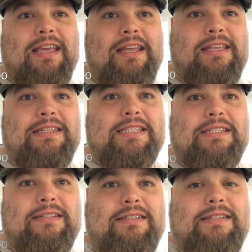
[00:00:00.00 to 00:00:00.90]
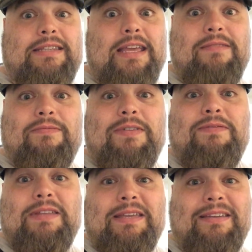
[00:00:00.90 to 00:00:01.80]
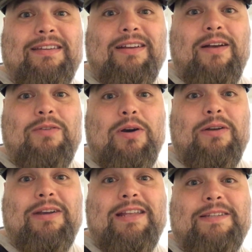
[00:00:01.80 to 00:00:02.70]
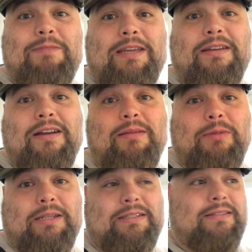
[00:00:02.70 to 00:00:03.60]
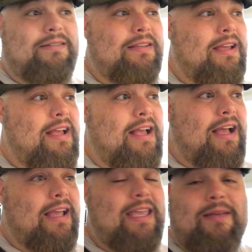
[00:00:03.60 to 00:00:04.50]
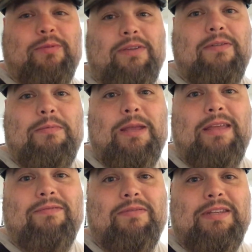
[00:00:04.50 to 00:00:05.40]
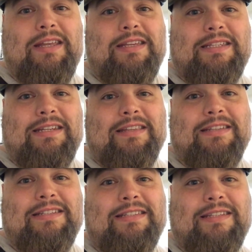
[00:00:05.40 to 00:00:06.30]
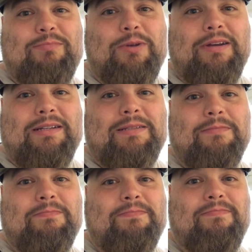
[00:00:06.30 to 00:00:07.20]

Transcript: It is day 50 of 100 days of making comics. I can't believe I made it 50 days into this. That's pretty awesome.